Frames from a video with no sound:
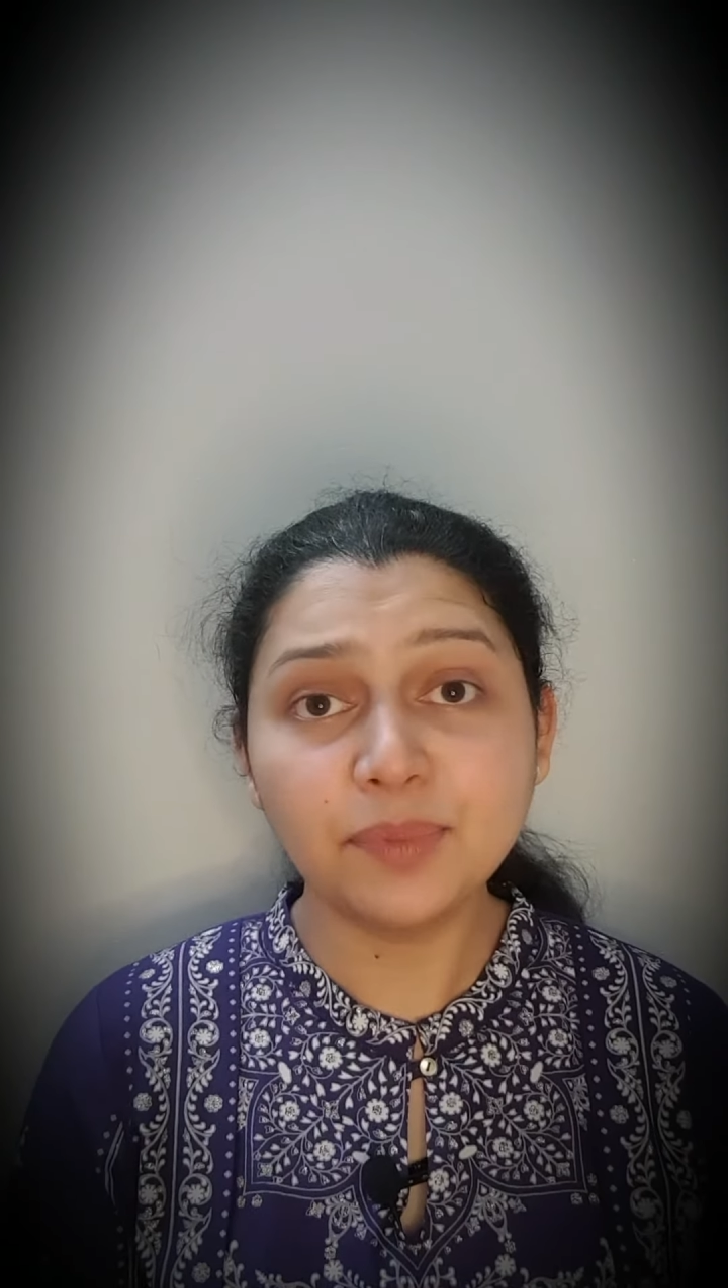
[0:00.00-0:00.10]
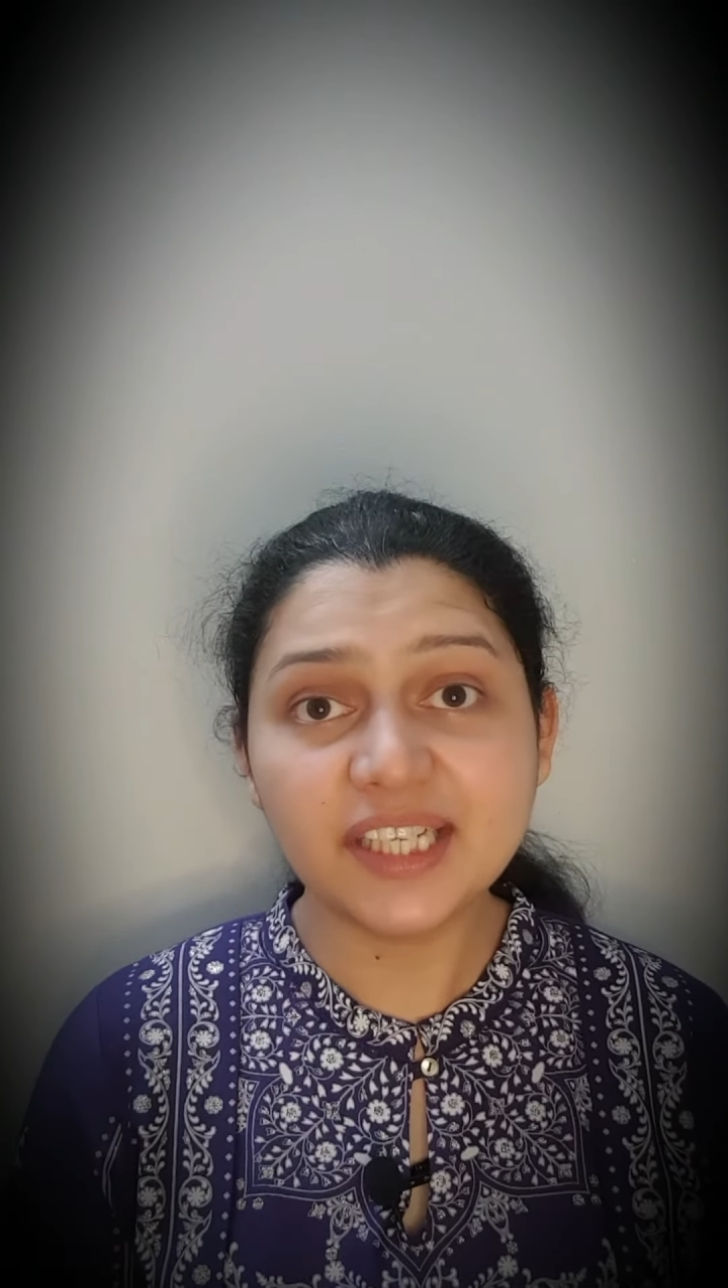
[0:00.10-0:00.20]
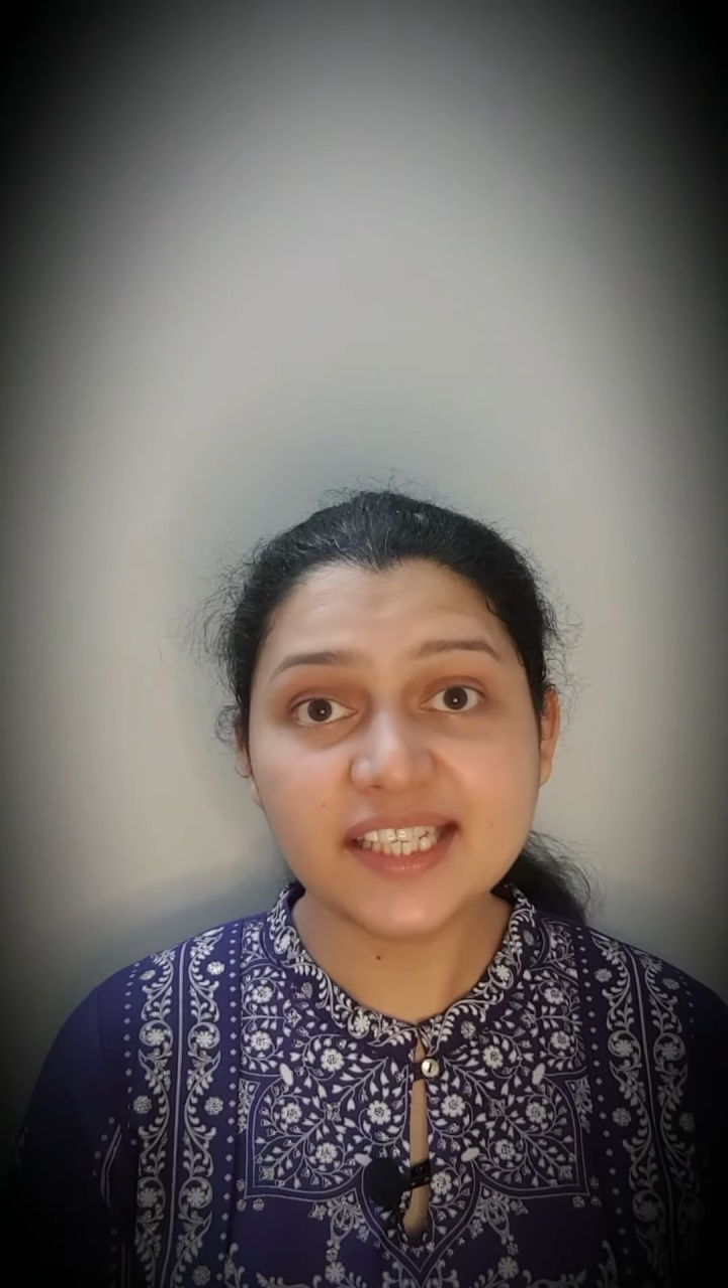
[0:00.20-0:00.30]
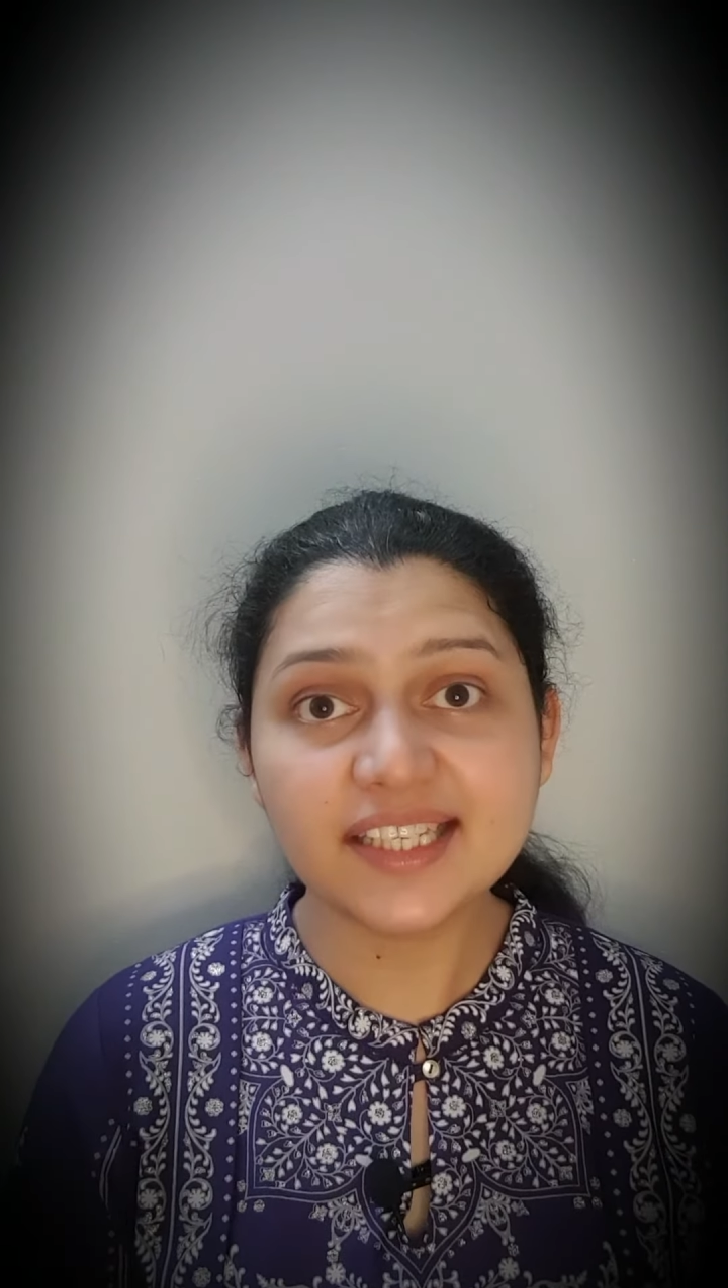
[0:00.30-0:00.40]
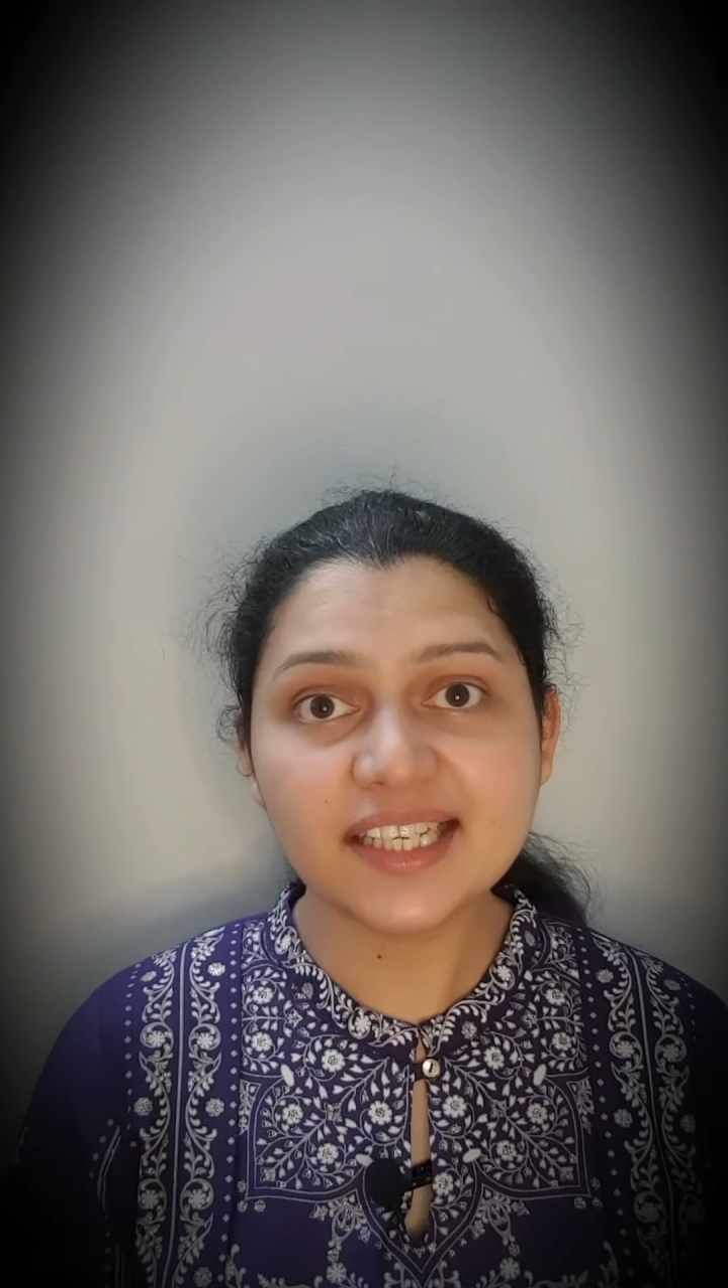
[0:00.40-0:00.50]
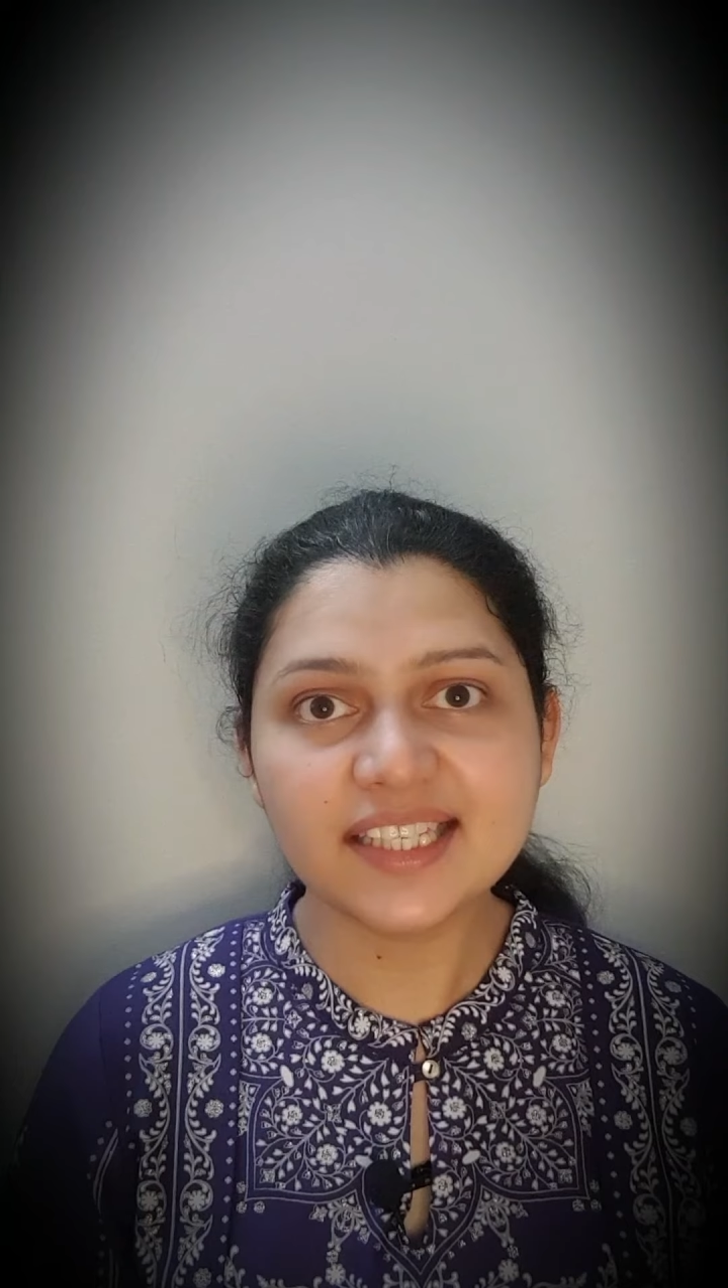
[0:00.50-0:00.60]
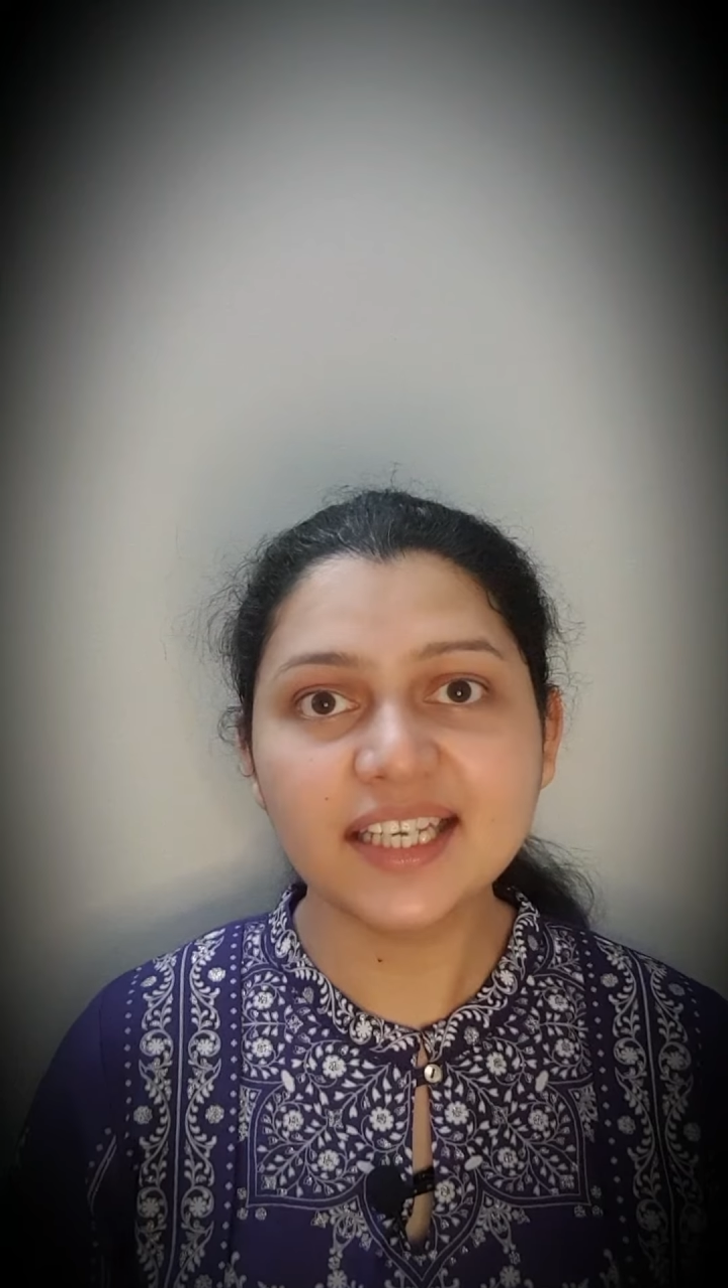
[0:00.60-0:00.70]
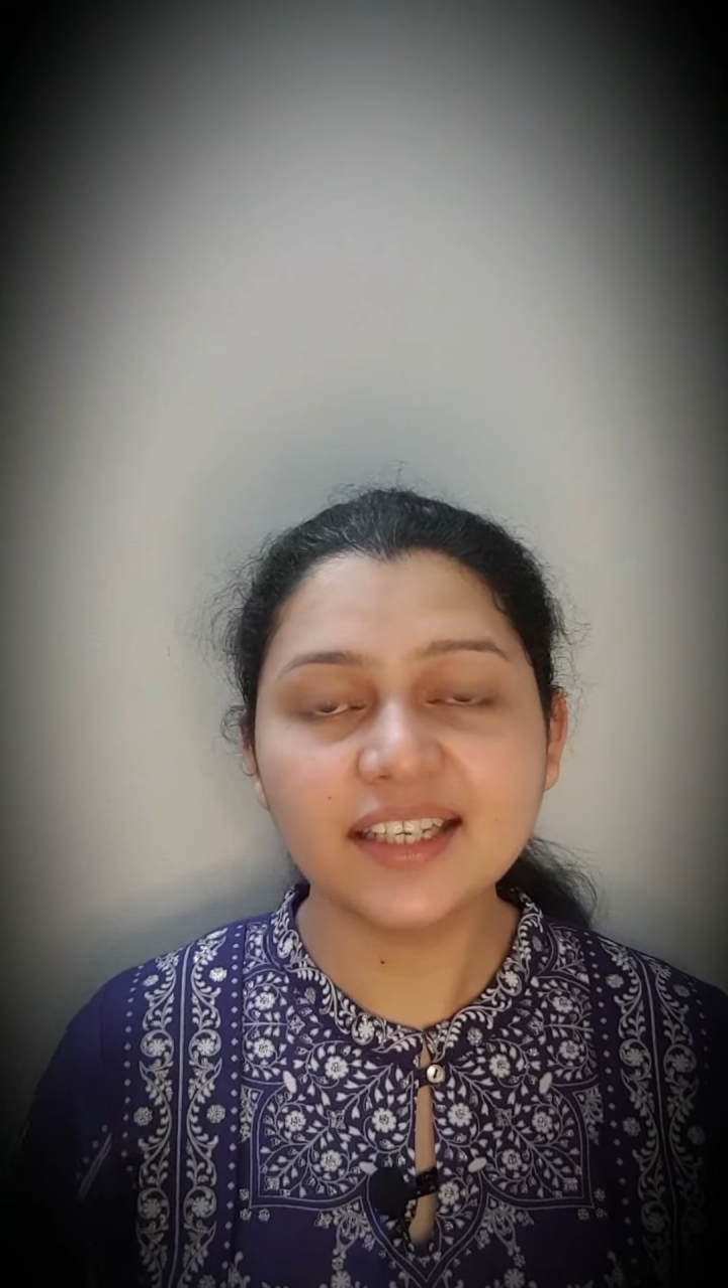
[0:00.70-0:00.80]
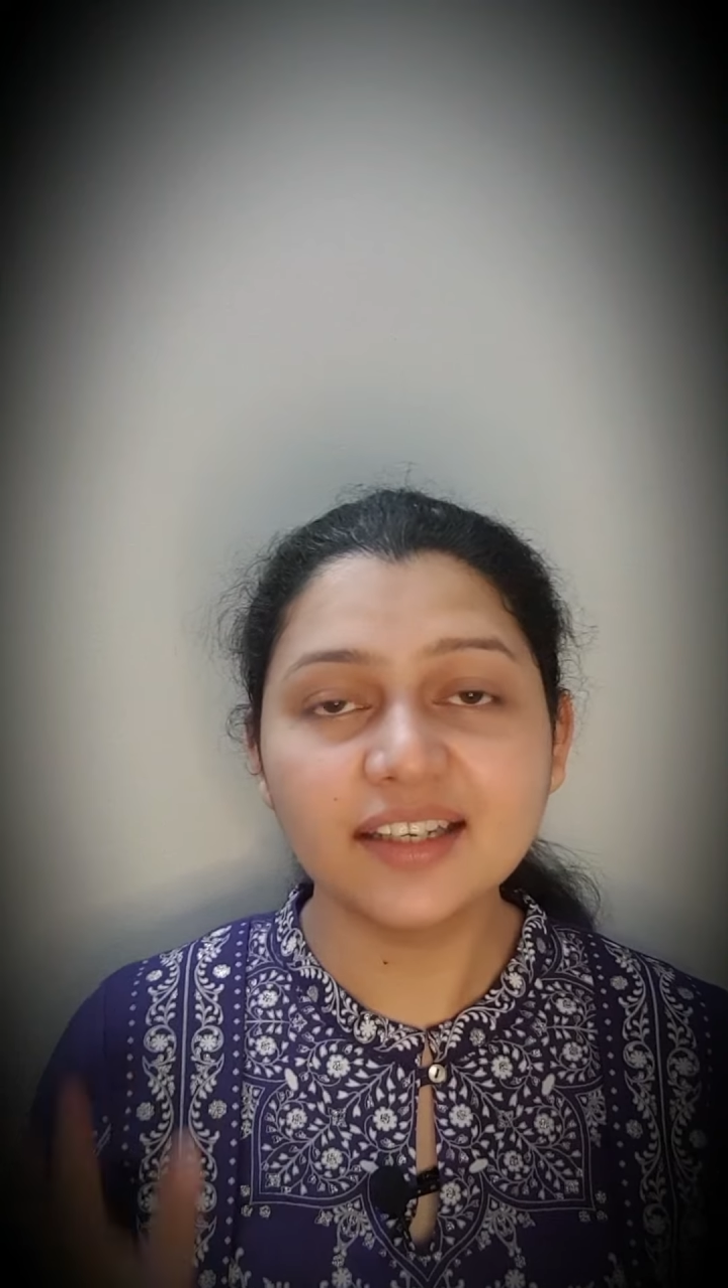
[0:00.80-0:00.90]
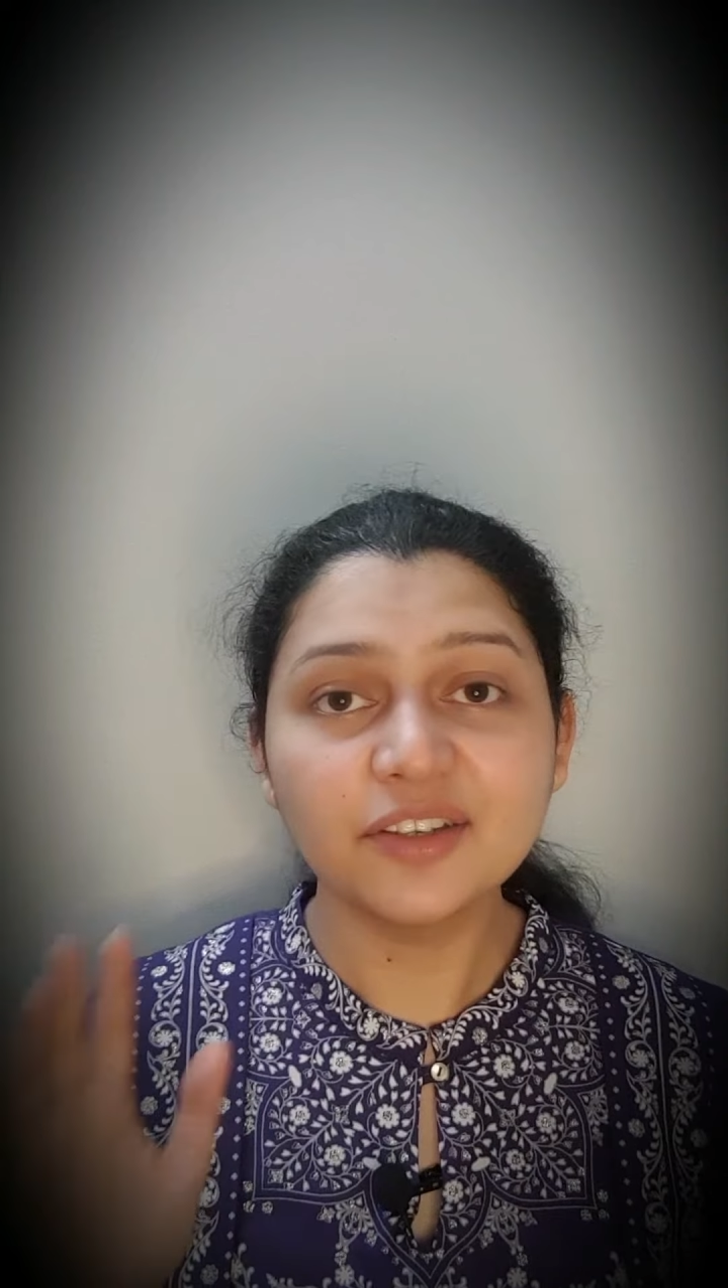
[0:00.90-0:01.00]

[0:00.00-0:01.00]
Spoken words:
discussing